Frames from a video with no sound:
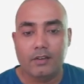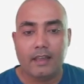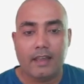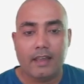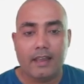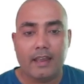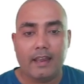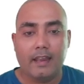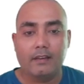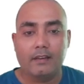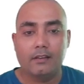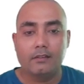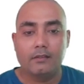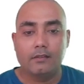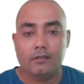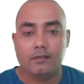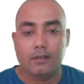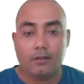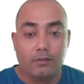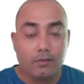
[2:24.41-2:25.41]
and
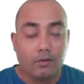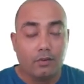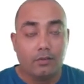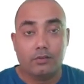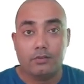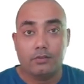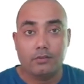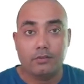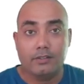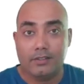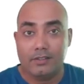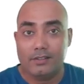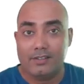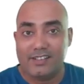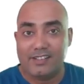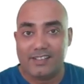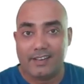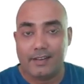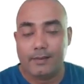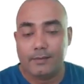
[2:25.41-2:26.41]
now you understood this is
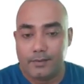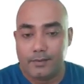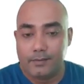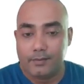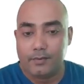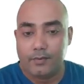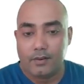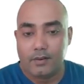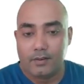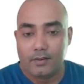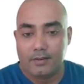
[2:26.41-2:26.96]
10 tips for